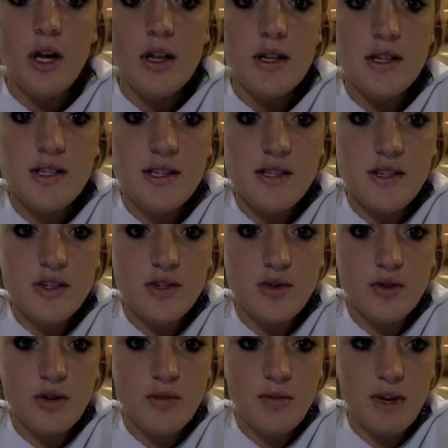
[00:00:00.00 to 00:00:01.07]
This is a
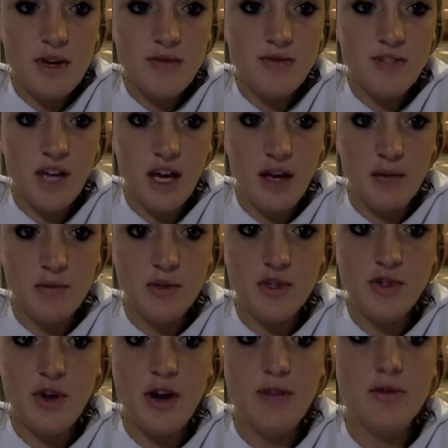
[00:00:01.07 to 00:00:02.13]
short amount of time to
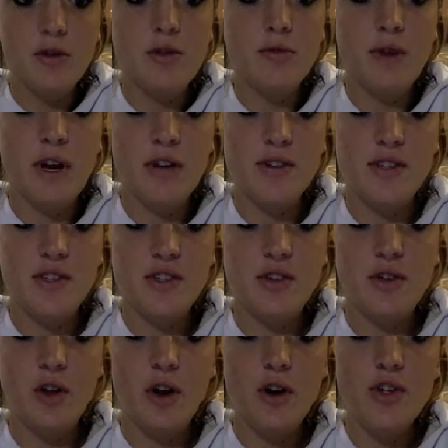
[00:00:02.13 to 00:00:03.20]
travel around such a
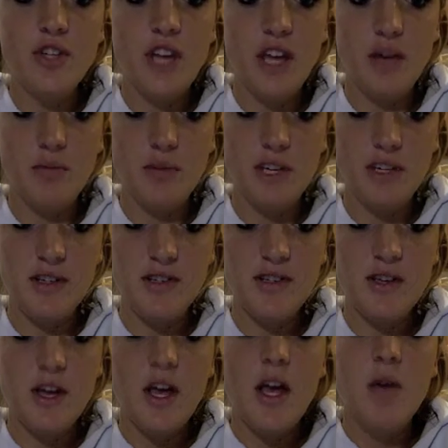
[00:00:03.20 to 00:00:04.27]
large campus,
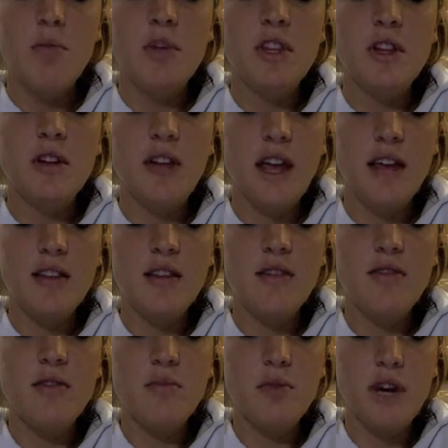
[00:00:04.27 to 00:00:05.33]
but the length
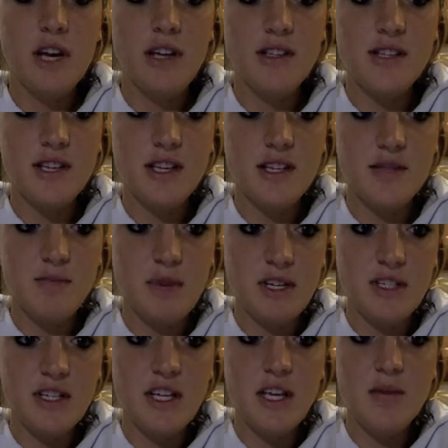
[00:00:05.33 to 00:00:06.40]
of the breaks is
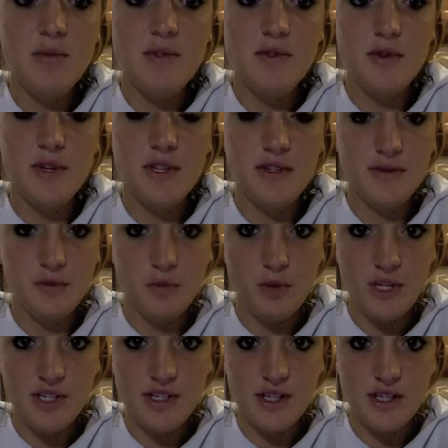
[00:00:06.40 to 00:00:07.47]
meant to keep students from
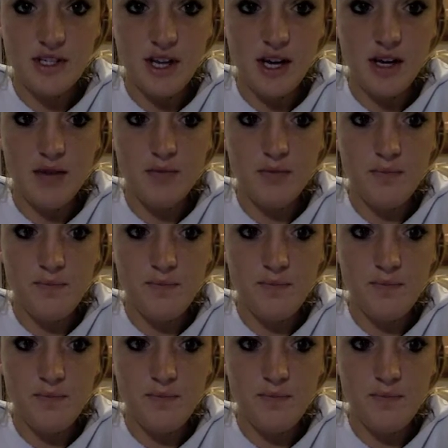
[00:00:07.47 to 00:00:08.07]
wasting time.